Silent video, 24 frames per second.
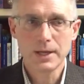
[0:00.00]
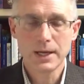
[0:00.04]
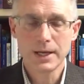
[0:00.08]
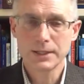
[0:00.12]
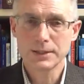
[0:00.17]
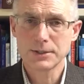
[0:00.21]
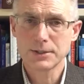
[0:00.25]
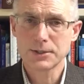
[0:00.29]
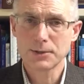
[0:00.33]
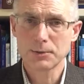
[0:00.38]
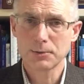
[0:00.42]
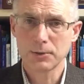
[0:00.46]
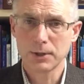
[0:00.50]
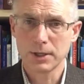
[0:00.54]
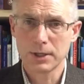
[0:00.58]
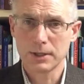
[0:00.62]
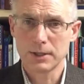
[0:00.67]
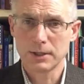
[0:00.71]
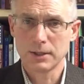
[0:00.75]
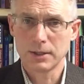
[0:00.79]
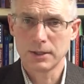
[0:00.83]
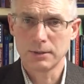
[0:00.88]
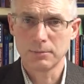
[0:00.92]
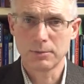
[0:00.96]
And so
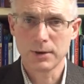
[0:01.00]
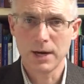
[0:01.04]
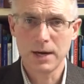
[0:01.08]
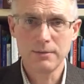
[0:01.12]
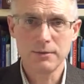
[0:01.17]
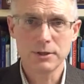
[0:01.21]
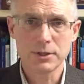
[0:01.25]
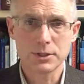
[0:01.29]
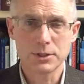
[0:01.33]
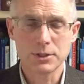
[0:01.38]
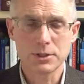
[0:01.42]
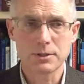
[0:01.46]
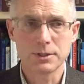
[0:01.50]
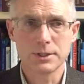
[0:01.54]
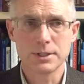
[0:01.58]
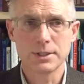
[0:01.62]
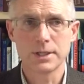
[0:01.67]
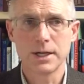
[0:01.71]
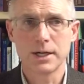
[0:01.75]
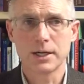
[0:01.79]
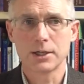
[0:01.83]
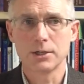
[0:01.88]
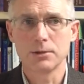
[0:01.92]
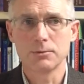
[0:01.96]
the private insurance
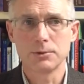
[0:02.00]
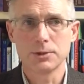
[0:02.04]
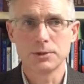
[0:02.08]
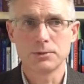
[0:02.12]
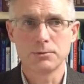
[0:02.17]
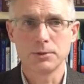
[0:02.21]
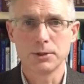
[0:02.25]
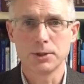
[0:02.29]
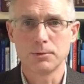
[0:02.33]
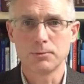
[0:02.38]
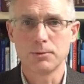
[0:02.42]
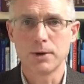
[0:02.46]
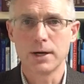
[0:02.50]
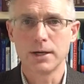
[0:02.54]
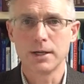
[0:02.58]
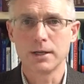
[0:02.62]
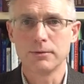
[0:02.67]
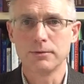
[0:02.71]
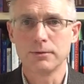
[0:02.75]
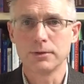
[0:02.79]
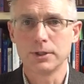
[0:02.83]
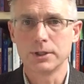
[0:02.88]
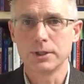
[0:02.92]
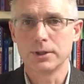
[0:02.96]
sector was really running
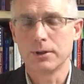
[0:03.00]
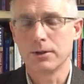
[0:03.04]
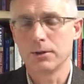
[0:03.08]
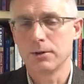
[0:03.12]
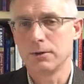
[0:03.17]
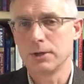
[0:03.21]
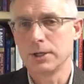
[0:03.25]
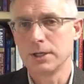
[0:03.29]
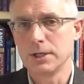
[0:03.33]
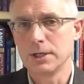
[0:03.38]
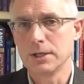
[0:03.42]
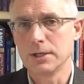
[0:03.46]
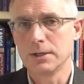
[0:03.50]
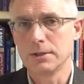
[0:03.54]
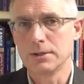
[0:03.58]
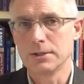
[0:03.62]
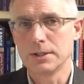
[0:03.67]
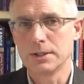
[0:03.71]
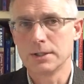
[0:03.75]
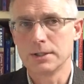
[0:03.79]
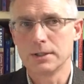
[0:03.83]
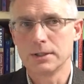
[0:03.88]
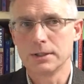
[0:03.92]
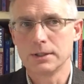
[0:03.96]
for a good 30 years
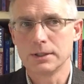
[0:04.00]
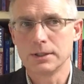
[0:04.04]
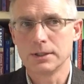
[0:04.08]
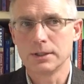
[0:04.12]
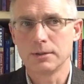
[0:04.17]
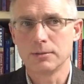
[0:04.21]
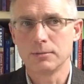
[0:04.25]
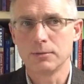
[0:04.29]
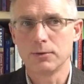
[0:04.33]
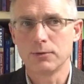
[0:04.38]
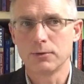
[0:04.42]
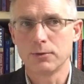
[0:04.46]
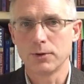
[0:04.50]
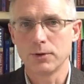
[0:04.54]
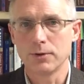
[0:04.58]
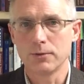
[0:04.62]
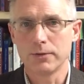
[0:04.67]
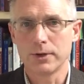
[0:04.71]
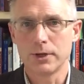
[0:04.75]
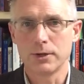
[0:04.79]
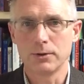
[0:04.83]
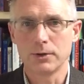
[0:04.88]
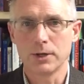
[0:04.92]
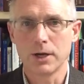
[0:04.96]
and before the
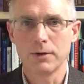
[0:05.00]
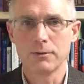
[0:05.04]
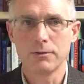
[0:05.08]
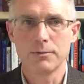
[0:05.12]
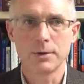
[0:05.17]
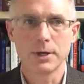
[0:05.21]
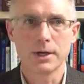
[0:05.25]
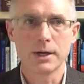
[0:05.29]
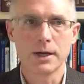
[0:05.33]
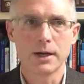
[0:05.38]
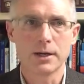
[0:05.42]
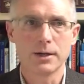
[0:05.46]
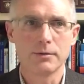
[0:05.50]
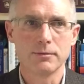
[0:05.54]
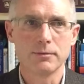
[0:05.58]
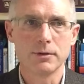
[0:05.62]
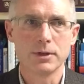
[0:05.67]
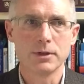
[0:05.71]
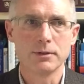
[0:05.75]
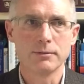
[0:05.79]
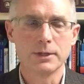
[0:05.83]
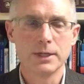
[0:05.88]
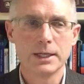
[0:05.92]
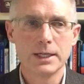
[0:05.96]
federal government got
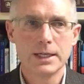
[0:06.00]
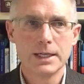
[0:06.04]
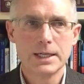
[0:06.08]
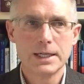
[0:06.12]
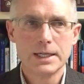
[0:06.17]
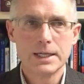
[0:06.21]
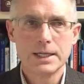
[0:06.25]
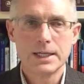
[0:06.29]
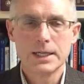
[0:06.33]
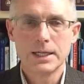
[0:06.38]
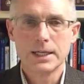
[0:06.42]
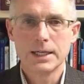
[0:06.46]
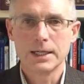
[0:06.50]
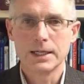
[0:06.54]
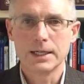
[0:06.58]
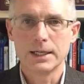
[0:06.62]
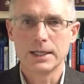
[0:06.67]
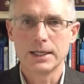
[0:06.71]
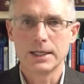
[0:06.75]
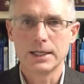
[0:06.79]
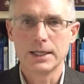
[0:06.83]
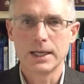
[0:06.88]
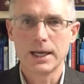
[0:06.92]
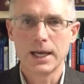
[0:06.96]
involved.
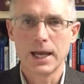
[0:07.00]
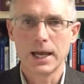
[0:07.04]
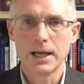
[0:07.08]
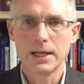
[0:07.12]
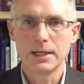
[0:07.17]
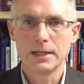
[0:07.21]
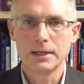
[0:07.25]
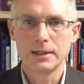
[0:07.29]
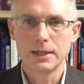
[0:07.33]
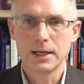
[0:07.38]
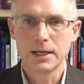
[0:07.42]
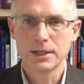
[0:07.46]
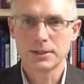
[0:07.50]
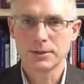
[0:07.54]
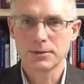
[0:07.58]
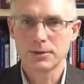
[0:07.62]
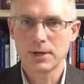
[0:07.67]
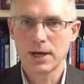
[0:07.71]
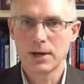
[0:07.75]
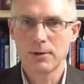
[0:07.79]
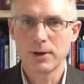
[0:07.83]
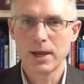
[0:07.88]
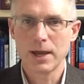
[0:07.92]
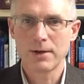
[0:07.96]
And so
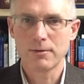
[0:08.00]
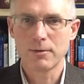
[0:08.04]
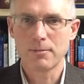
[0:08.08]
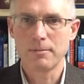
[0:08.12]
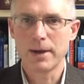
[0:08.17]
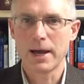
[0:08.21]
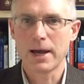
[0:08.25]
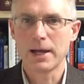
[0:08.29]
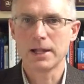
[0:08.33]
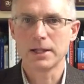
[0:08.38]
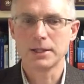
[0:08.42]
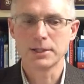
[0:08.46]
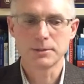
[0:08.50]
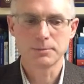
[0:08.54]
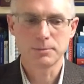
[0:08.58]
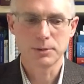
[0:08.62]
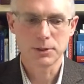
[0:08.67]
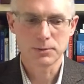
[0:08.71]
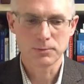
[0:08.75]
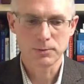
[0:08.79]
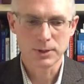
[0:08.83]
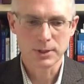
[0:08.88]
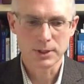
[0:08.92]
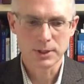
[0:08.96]
now we have a balance
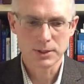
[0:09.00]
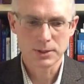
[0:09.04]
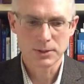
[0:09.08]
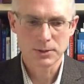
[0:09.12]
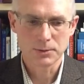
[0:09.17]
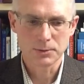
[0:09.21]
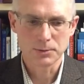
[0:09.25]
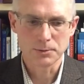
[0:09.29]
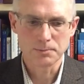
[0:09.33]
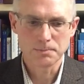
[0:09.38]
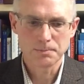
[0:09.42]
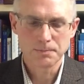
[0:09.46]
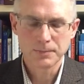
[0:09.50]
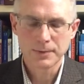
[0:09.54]
between the two.